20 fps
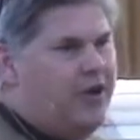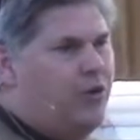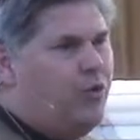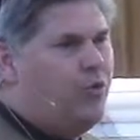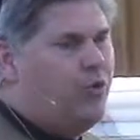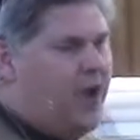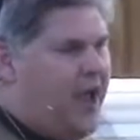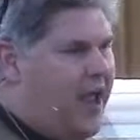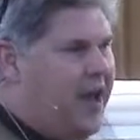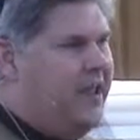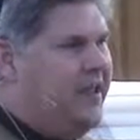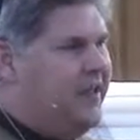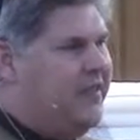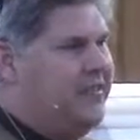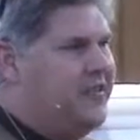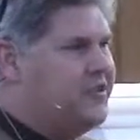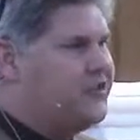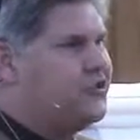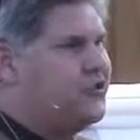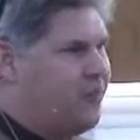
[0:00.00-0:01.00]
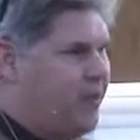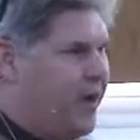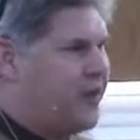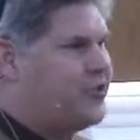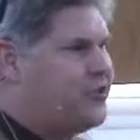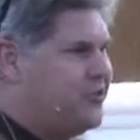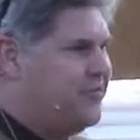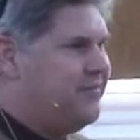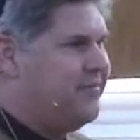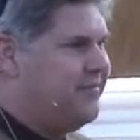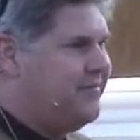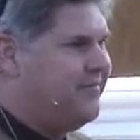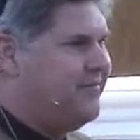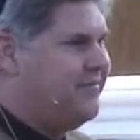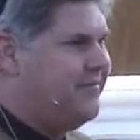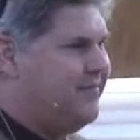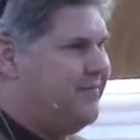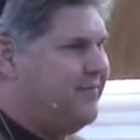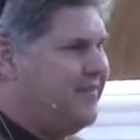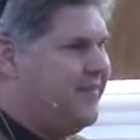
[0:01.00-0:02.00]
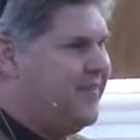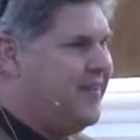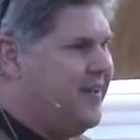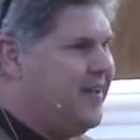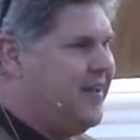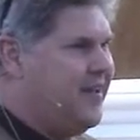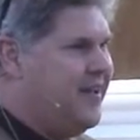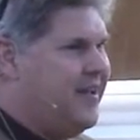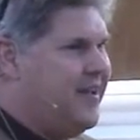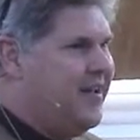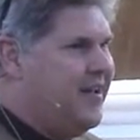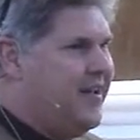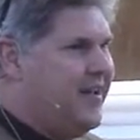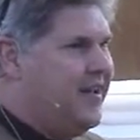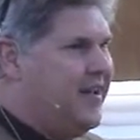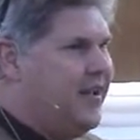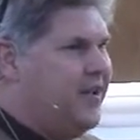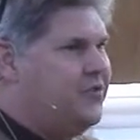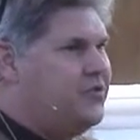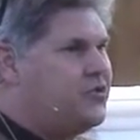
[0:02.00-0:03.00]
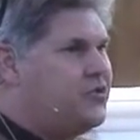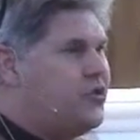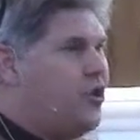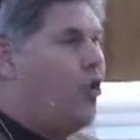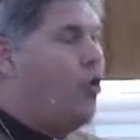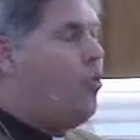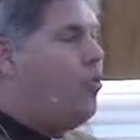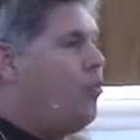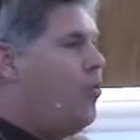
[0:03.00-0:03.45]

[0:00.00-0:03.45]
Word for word: we're heading in this direction. And so